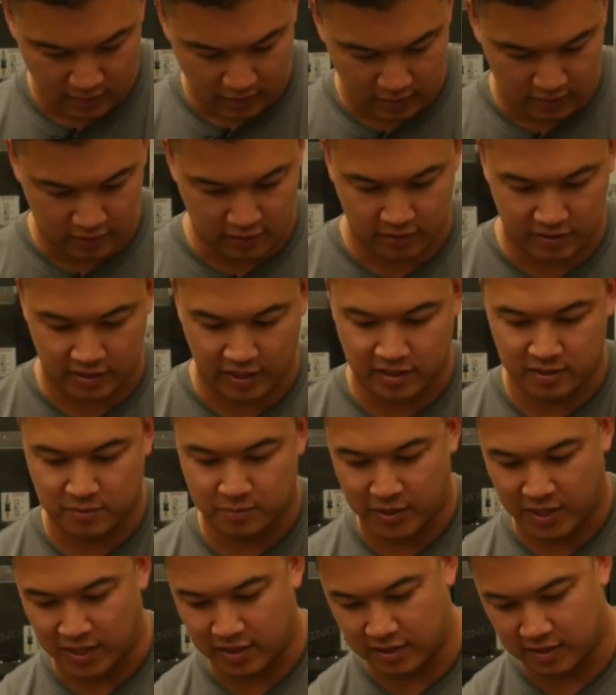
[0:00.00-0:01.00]
So it doesn't
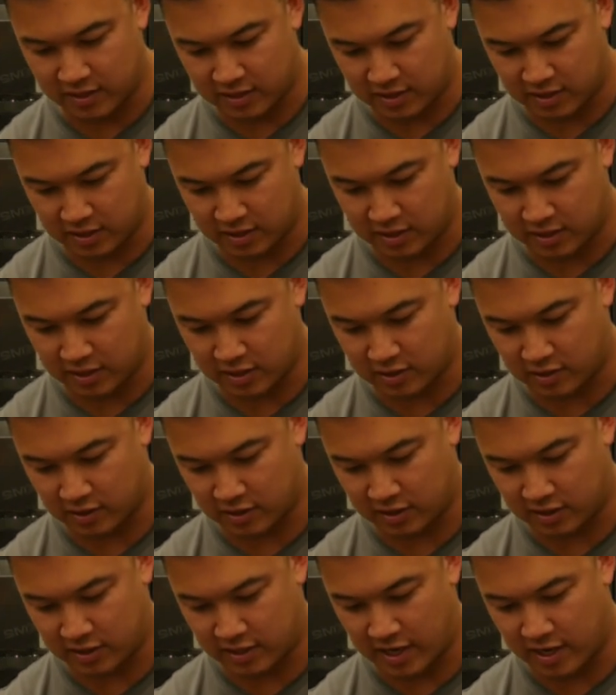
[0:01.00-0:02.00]
balance, just it's got
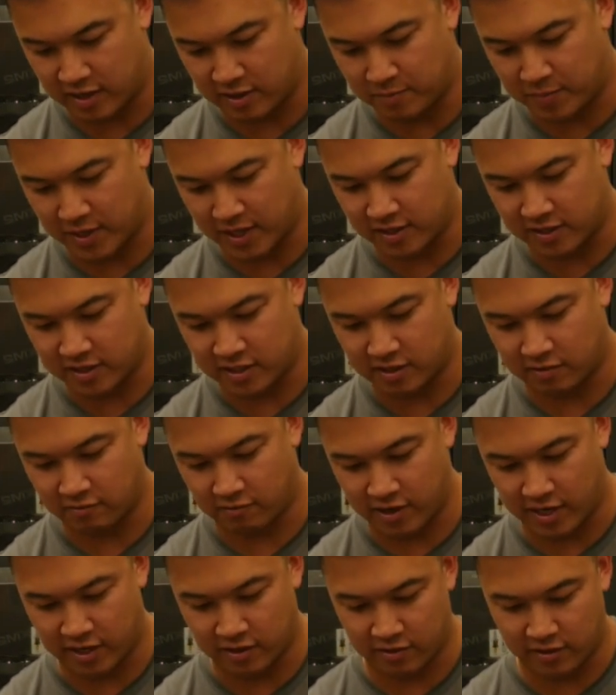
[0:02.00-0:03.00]
a standard balancing
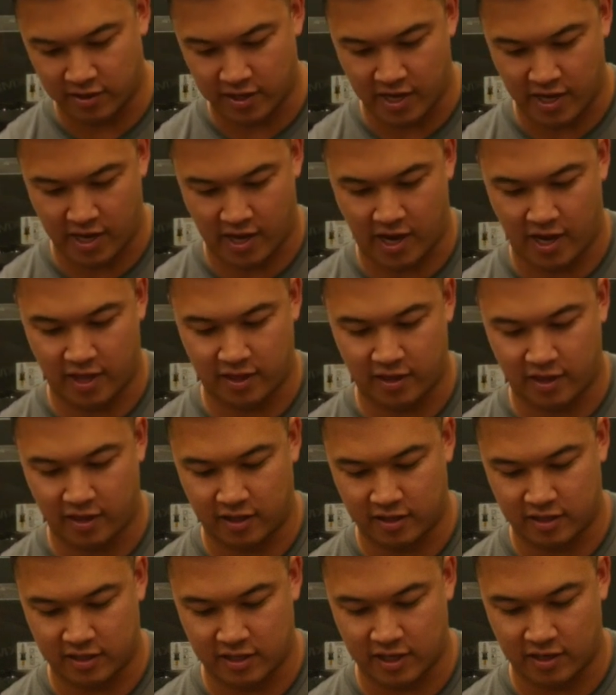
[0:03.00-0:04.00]
ring on there and
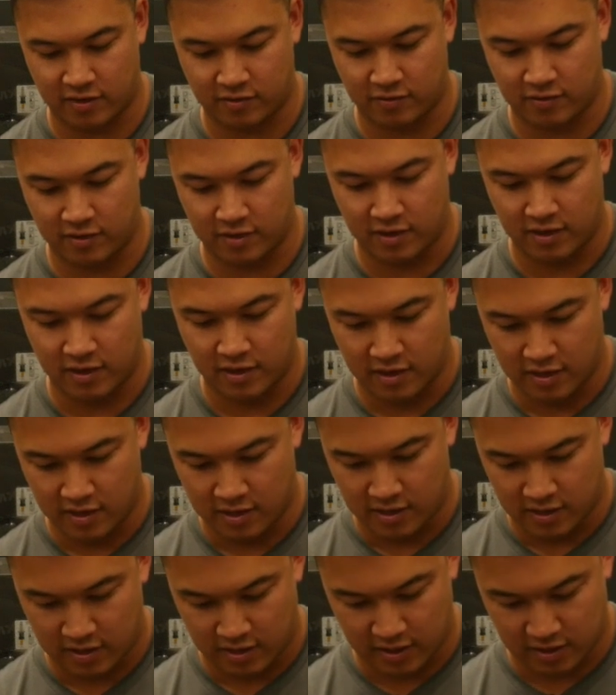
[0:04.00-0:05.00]
then the sun hood.
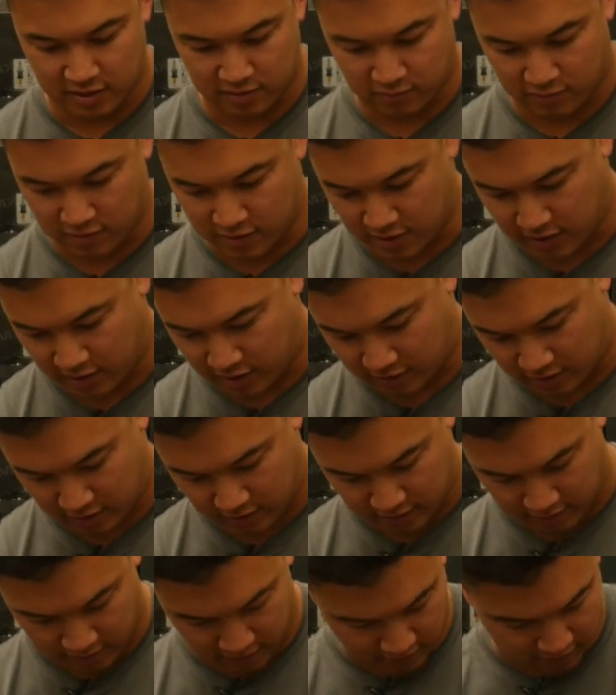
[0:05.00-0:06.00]
Doesn't work.
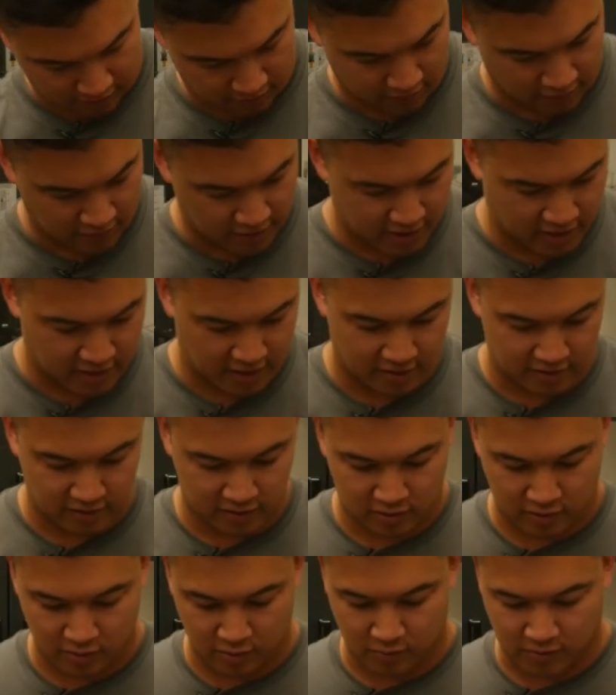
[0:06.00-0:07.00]
If I now
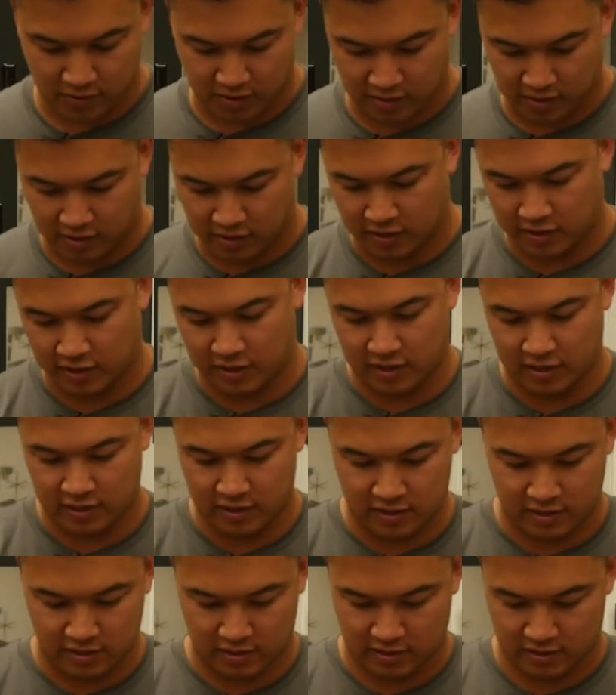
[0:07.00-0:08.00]
install one of the
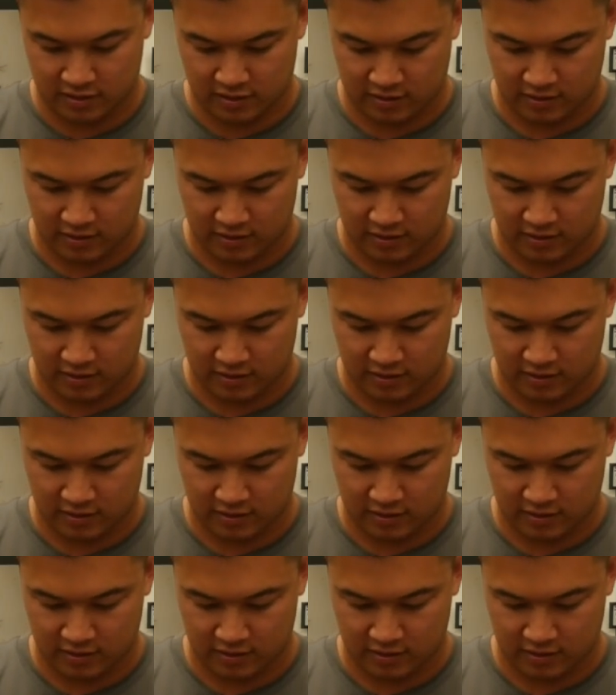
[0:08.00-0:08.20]
clears,